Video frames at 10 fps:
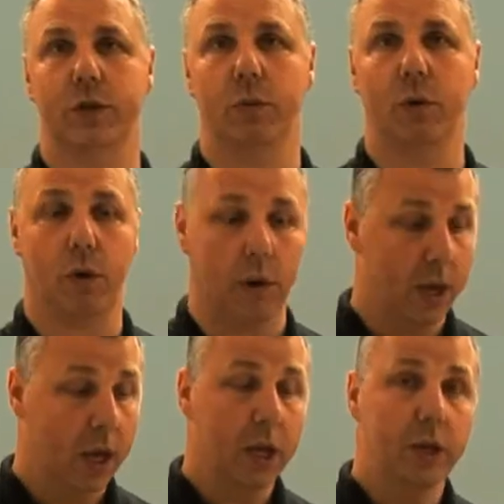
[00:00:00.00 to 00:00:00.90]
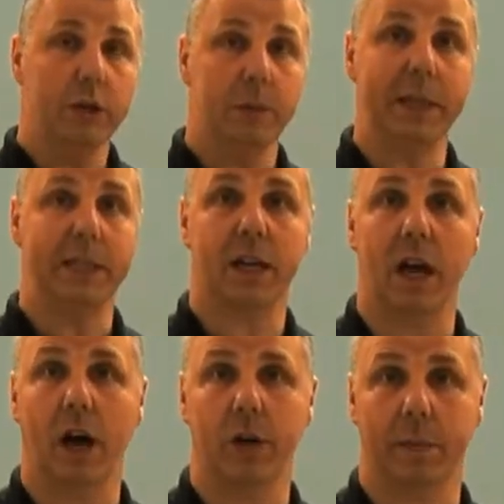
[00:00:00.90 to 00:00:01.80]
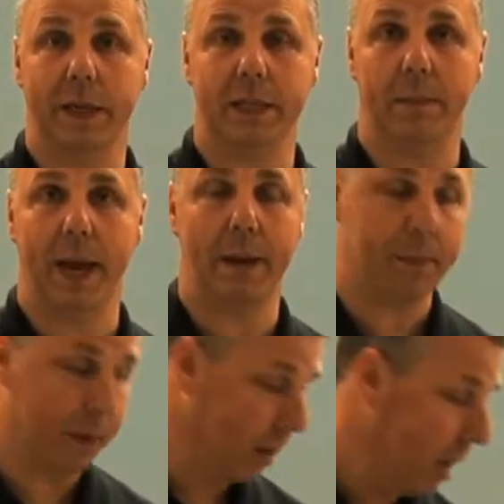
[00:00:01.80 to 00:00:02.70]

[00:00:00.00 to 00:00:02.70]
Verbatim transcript: the wall, use a piece of card or piece of paper,